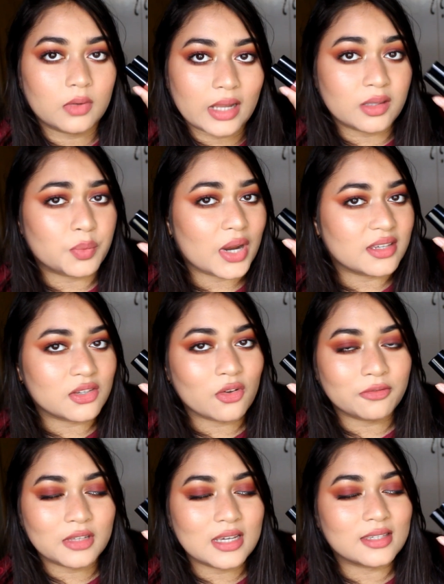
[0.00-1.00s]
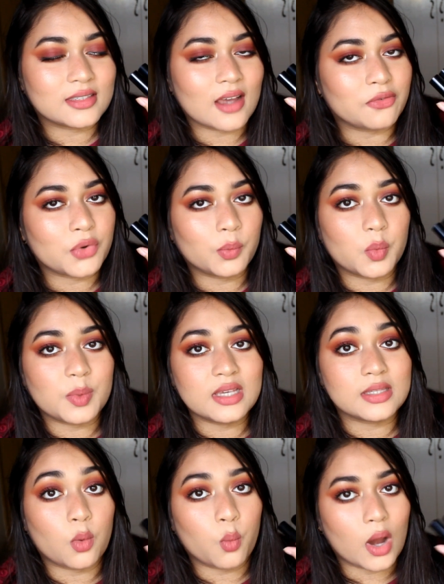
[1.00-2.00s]
Like the prices of these start from
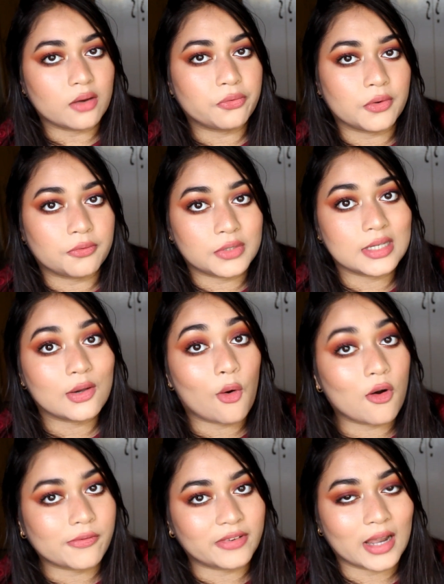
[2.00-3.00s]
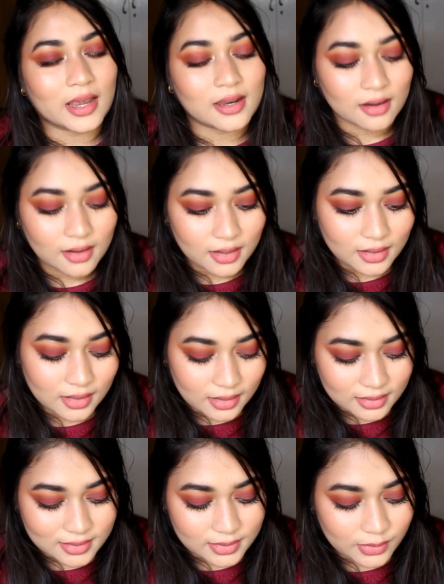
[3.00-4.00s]
rupees 150 offline.
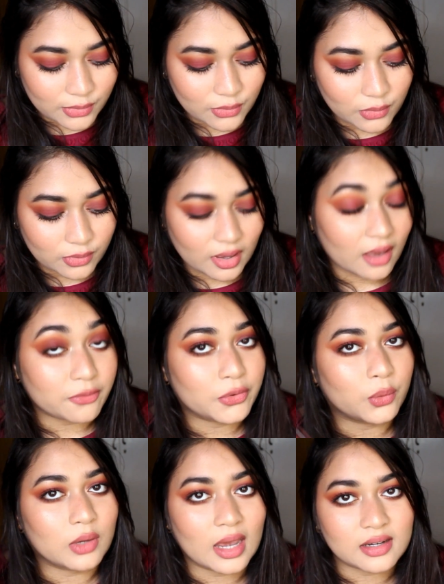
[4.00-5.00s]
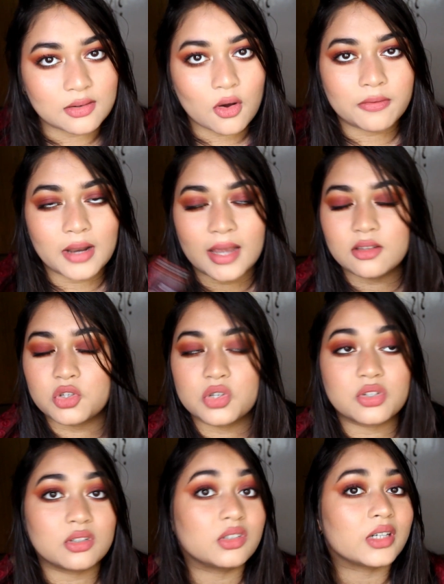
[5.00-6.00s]
So yeah, if you get it offline,
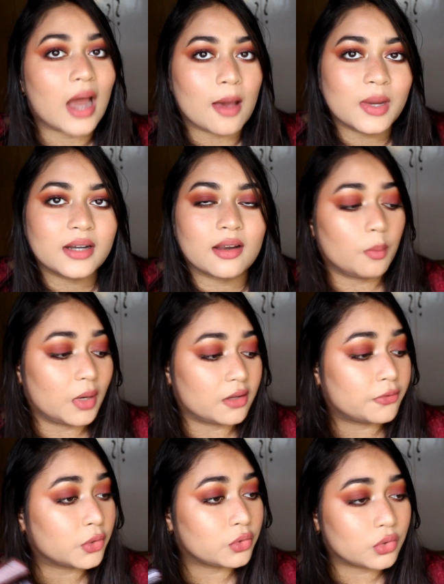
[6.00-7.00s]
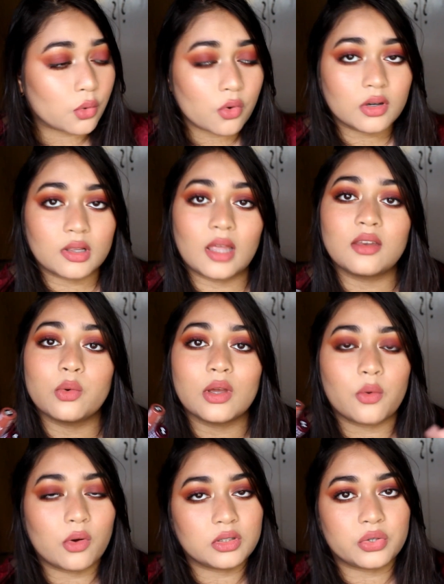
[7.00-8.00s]
just grab it. But if you don't, then you
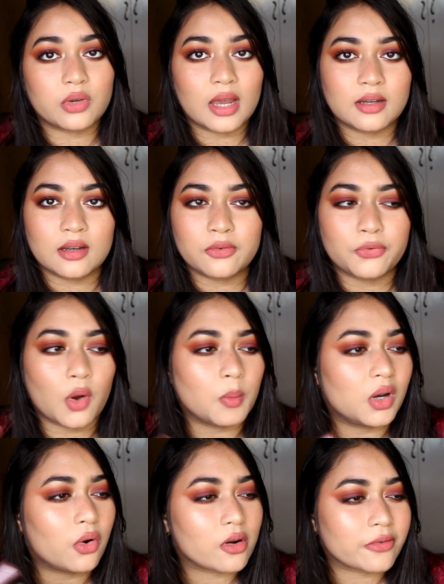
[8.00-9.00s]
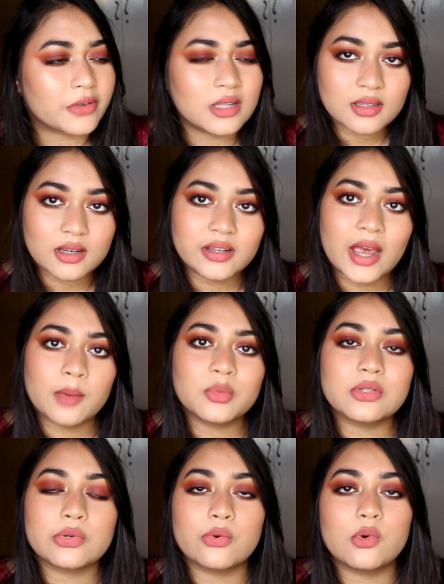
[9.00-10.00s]
can also get it from a lot of Instagram
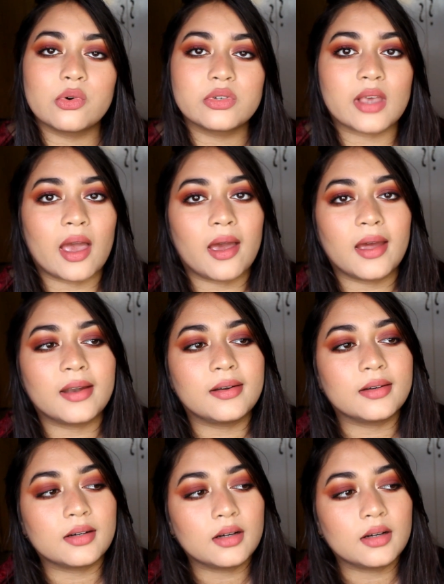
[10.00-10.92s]
stores, and